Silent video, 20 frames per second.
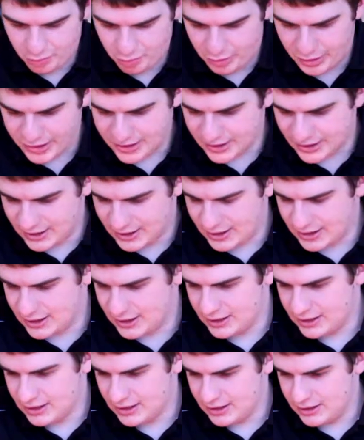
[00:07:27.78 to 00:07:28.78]
But
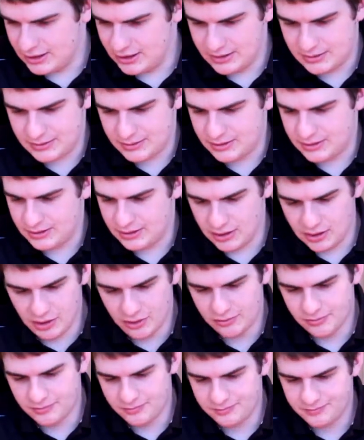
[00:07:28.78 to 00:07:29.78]
you
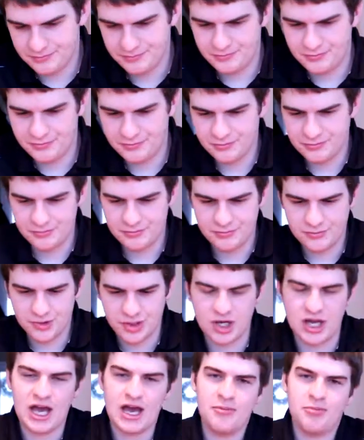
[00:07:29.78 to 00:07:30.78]
know,
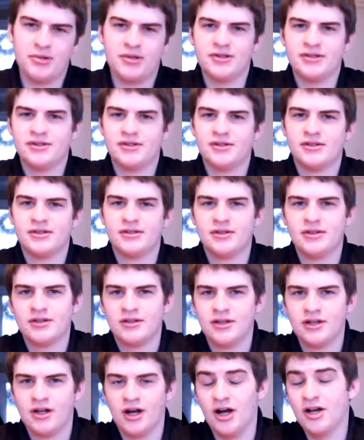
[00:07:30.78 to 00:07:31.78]
shit happens.
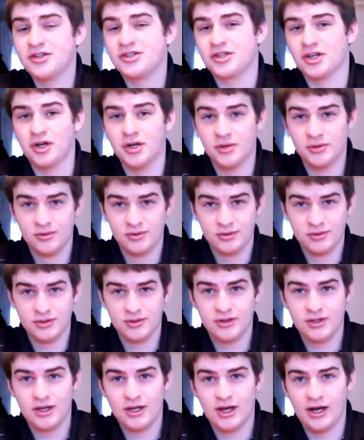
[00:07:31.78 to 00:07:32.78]
Also,
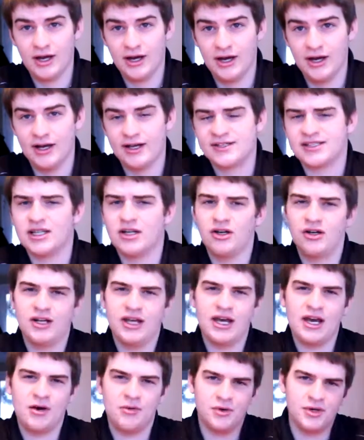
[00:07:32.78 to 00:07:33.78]

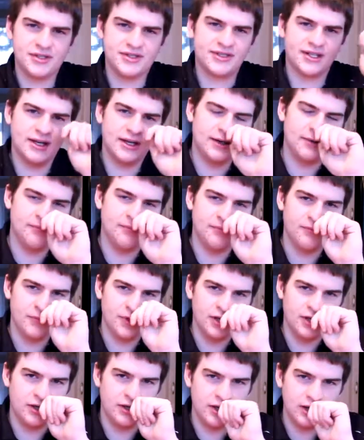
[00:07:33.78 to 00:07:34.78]
Saturday I was
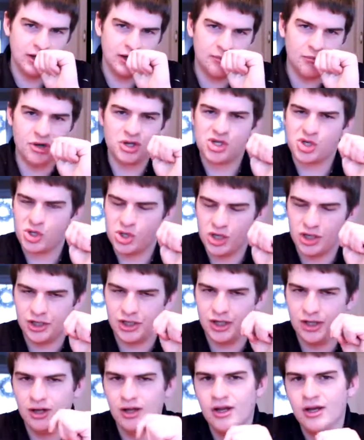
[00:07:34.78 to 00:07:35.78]
in
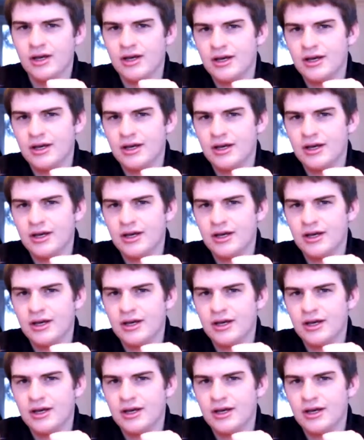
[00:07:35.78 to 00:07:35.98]
Montreal